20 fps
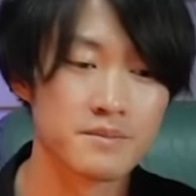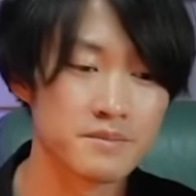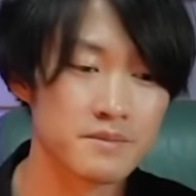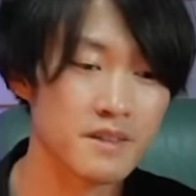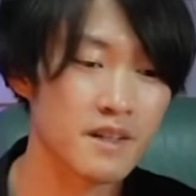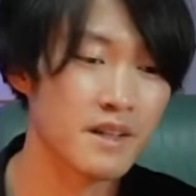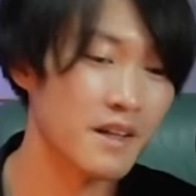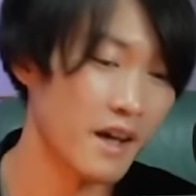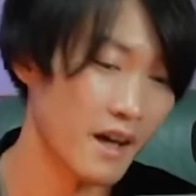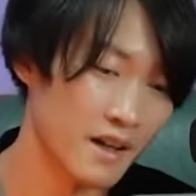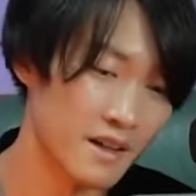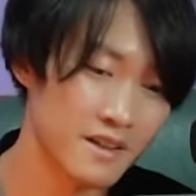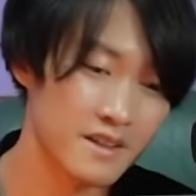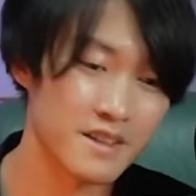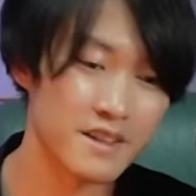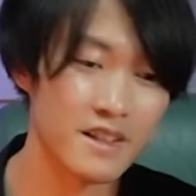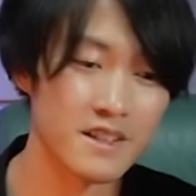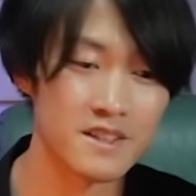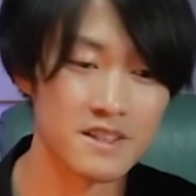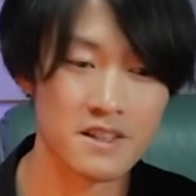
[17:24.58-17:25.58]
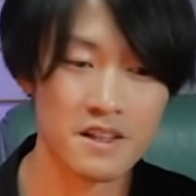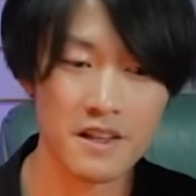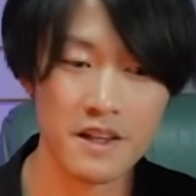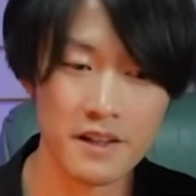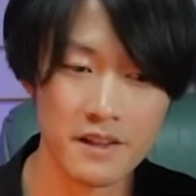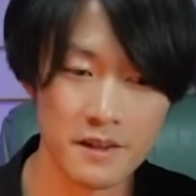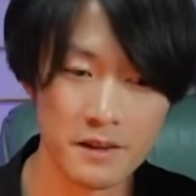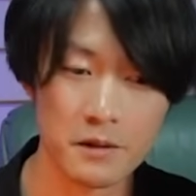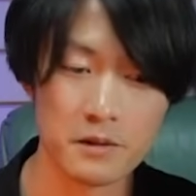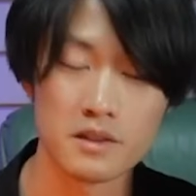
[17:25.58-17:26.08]
Yeah, he's clearly
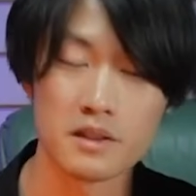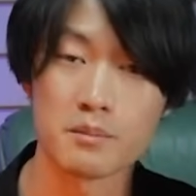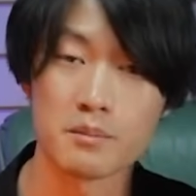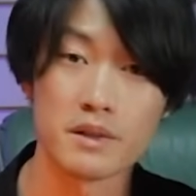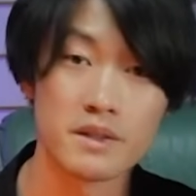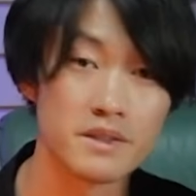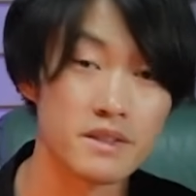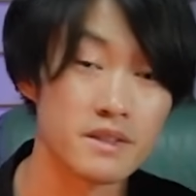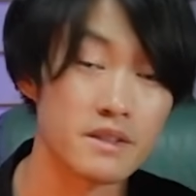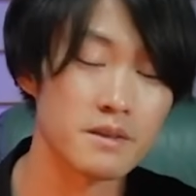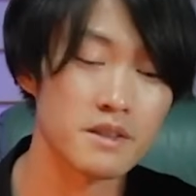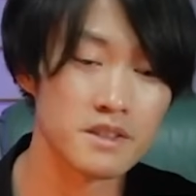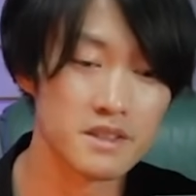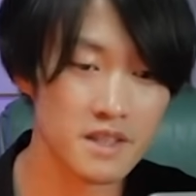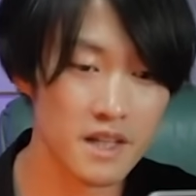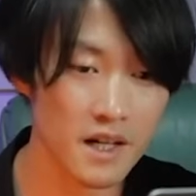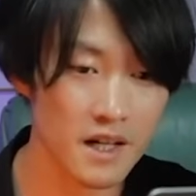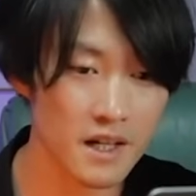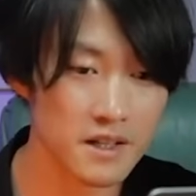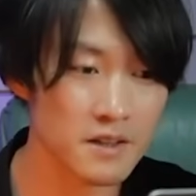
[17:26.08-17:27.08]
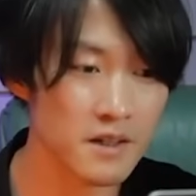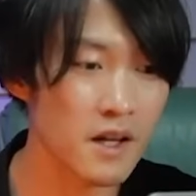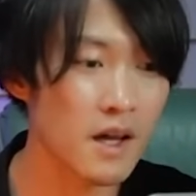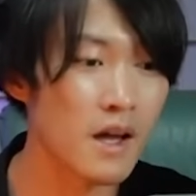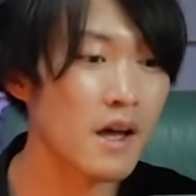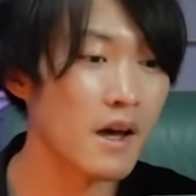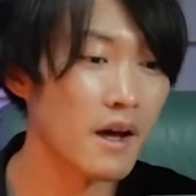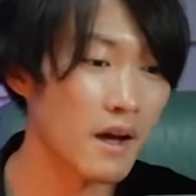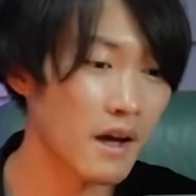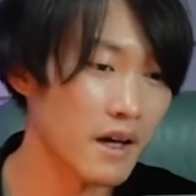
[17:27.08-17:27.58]
got a mischievous side
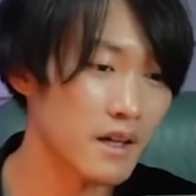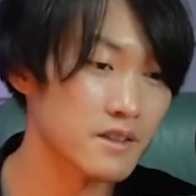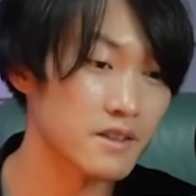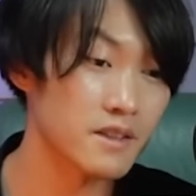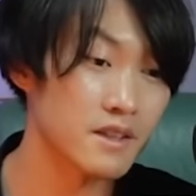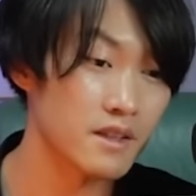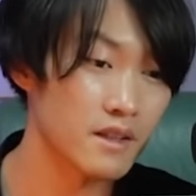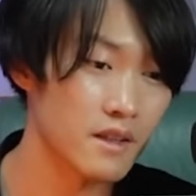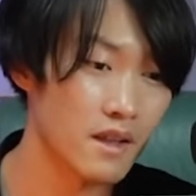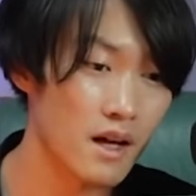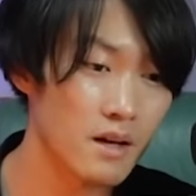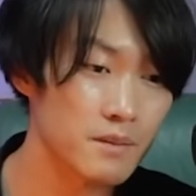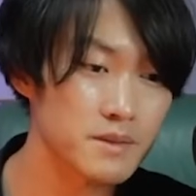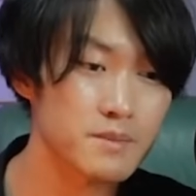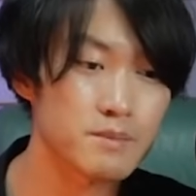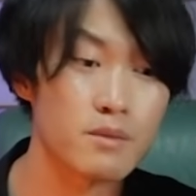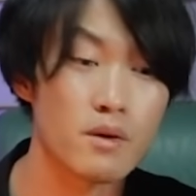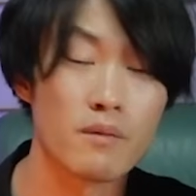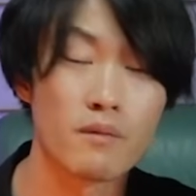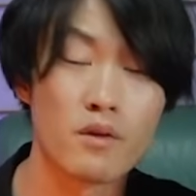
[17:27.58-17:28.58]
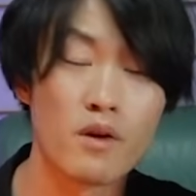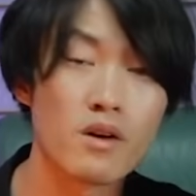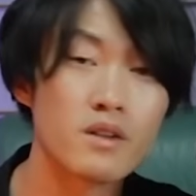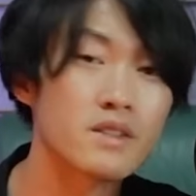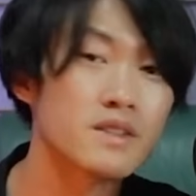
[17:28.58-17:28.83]
and he loves provoke